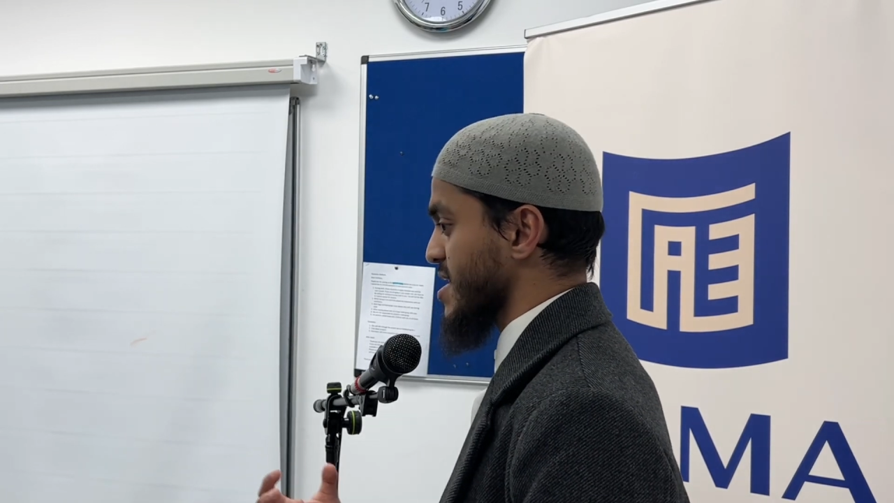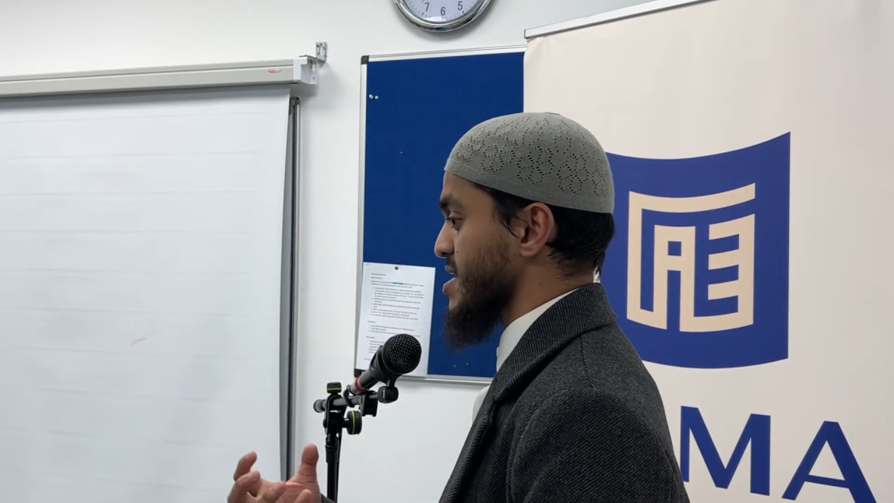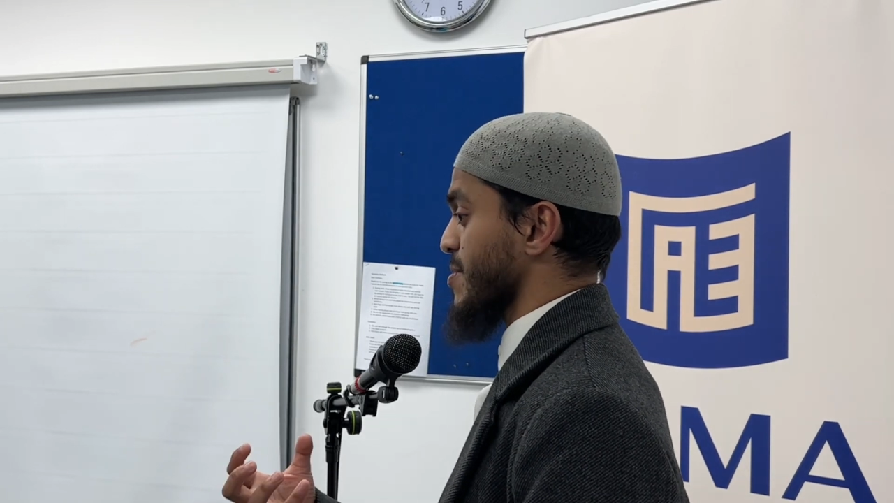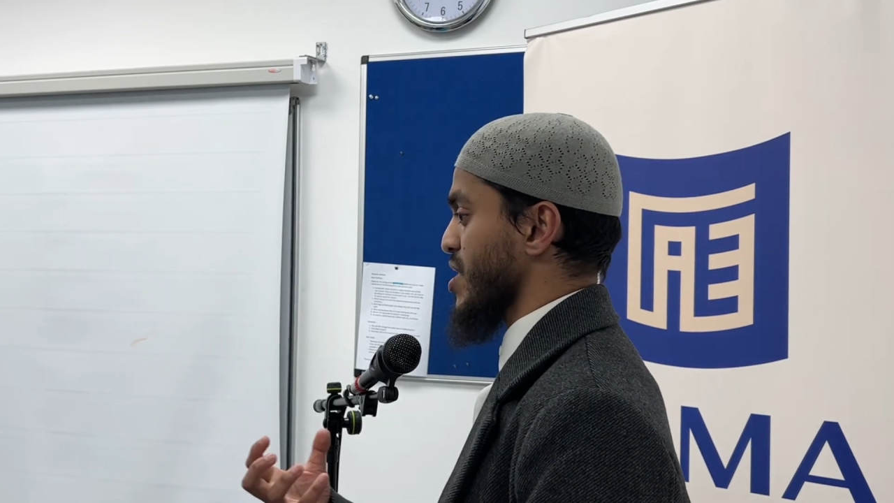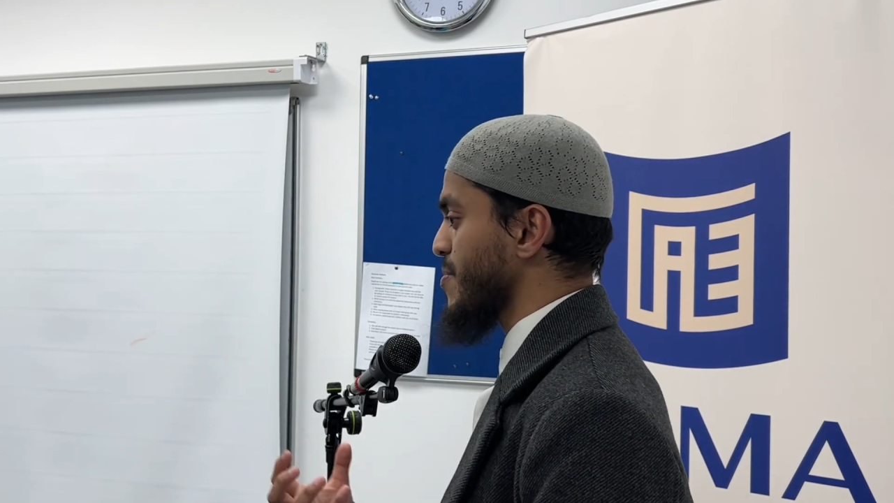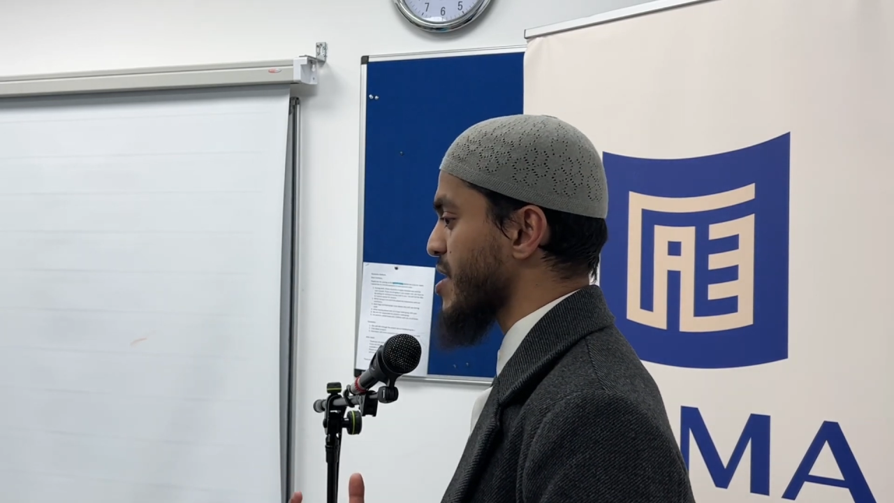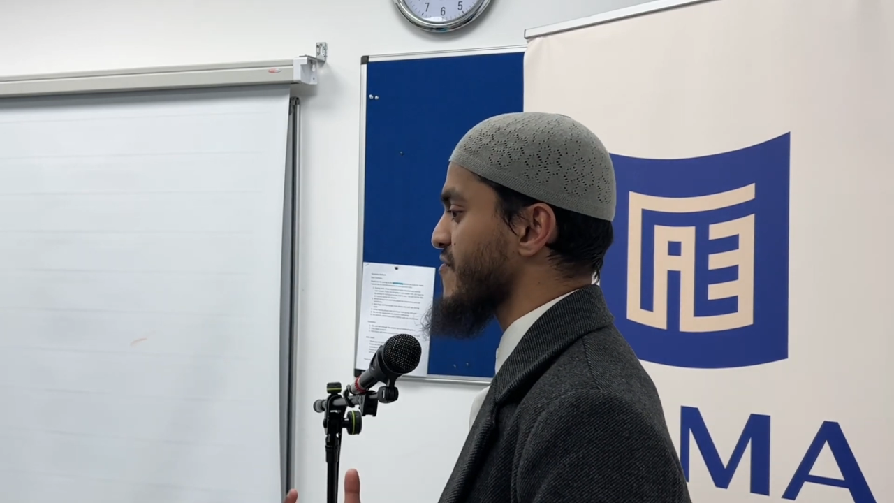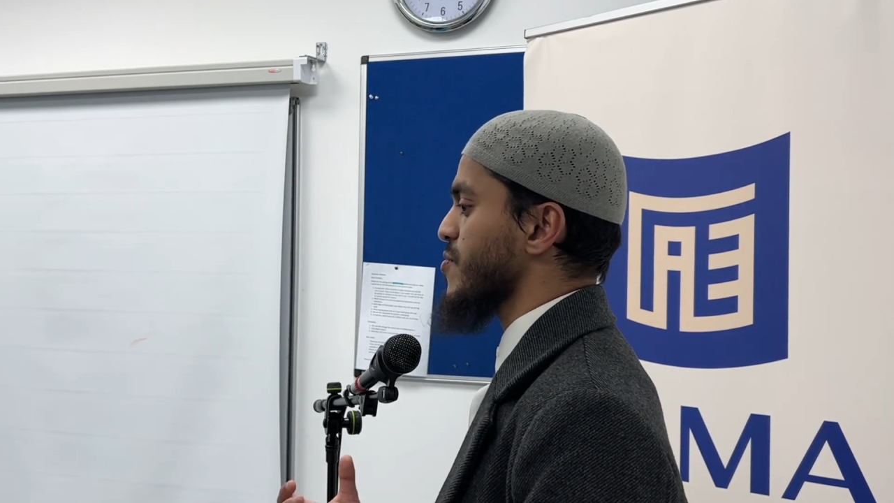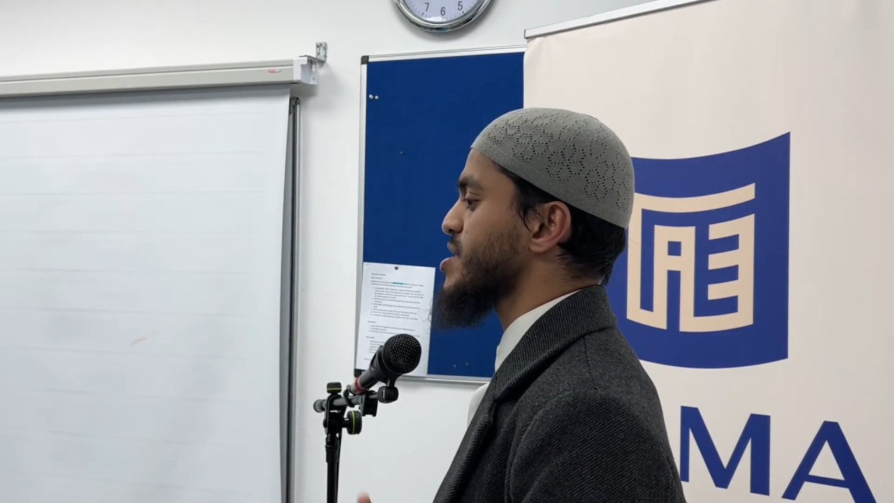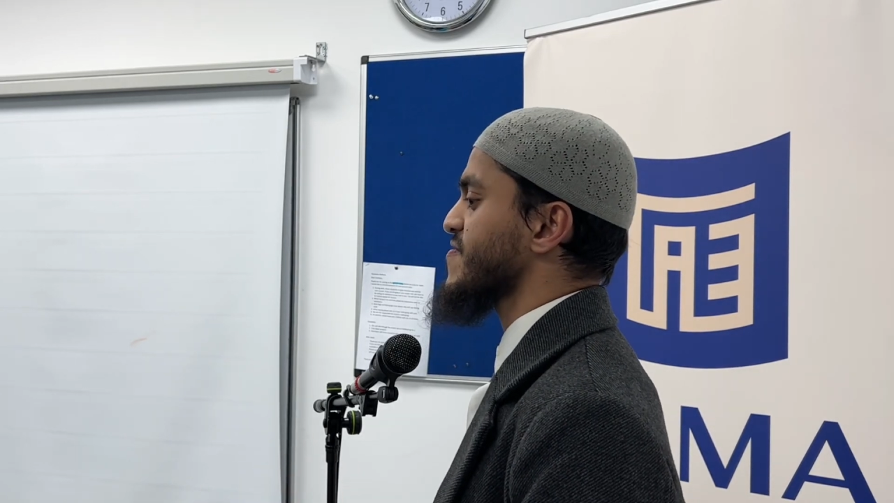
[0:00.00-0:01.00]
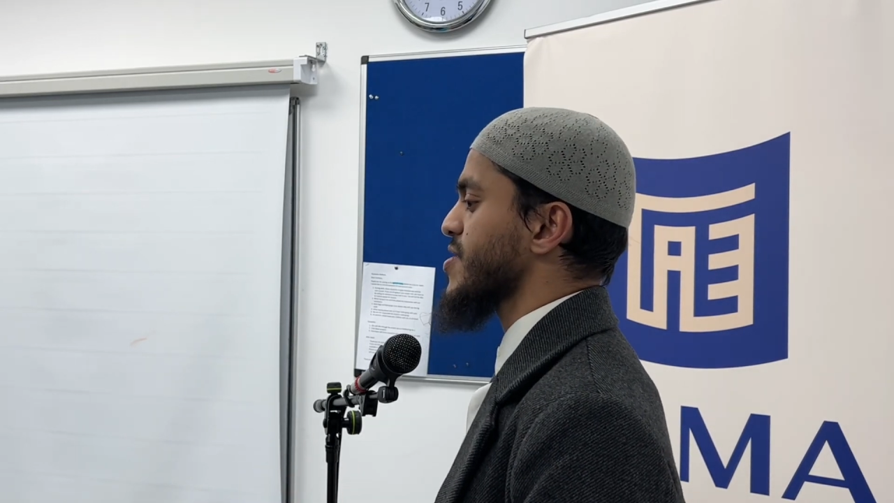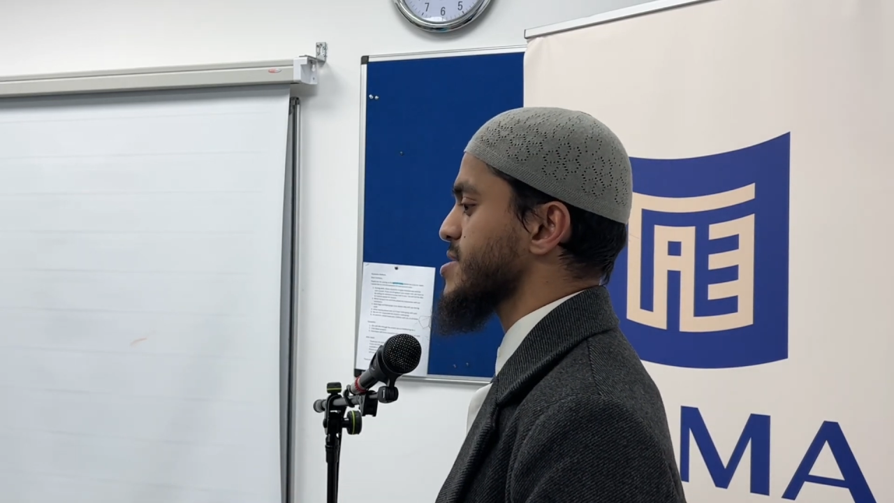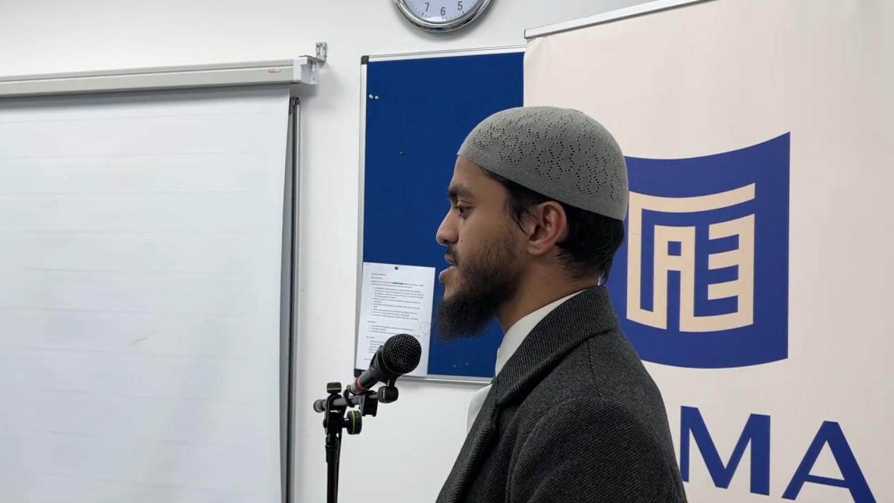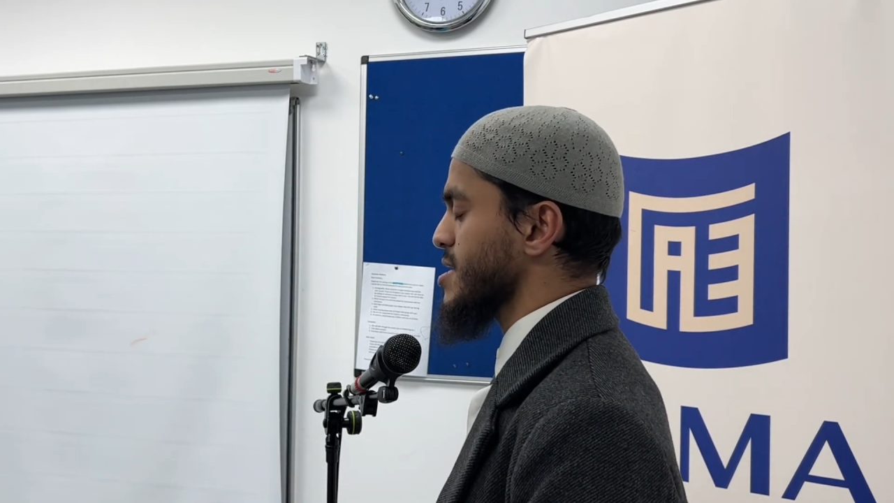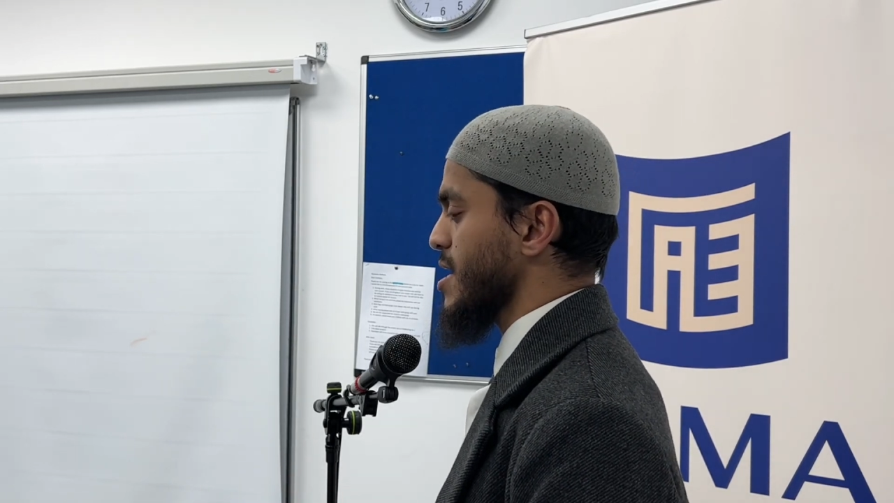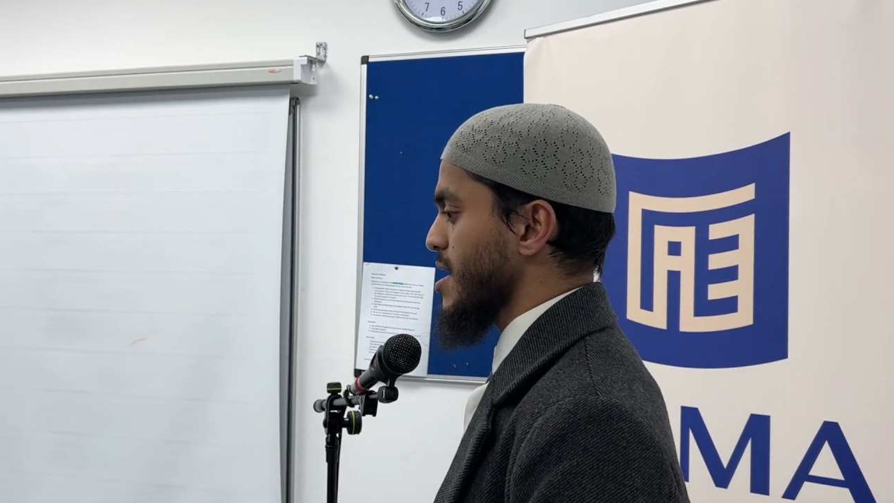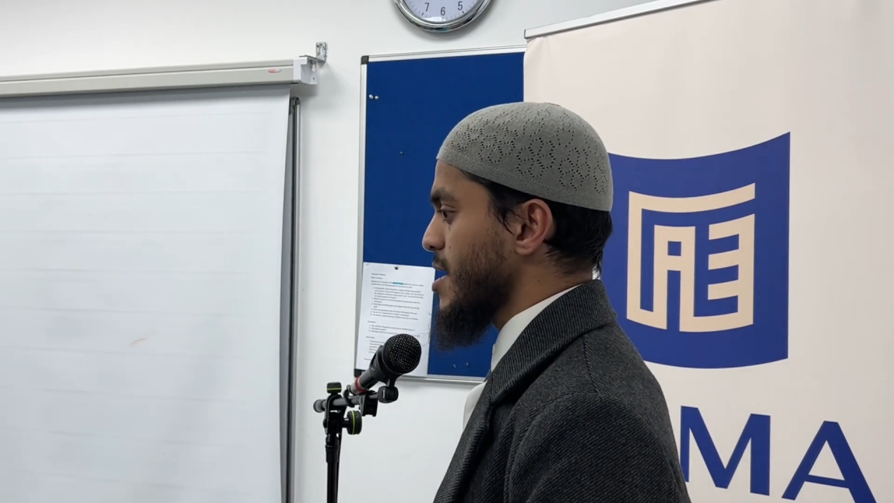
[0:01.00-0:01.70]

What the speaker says: take some ibar from these verses.